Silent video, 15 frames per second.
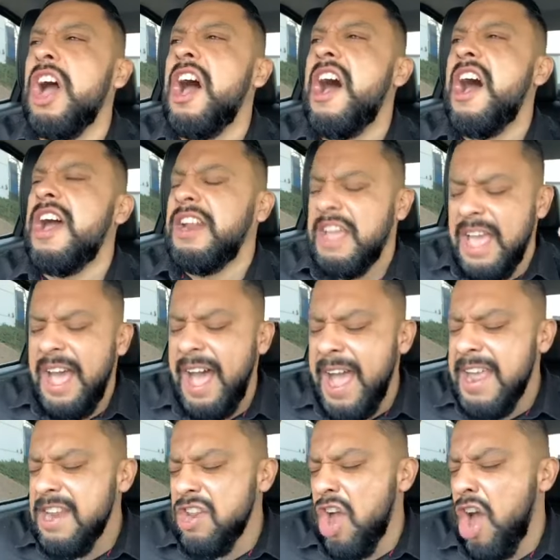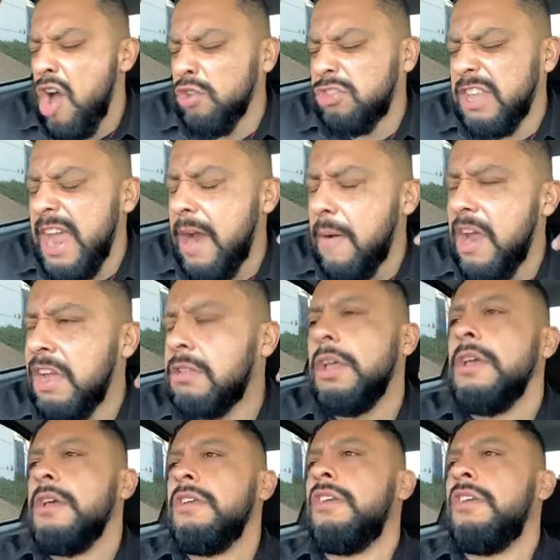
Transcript: John. I know, Derek.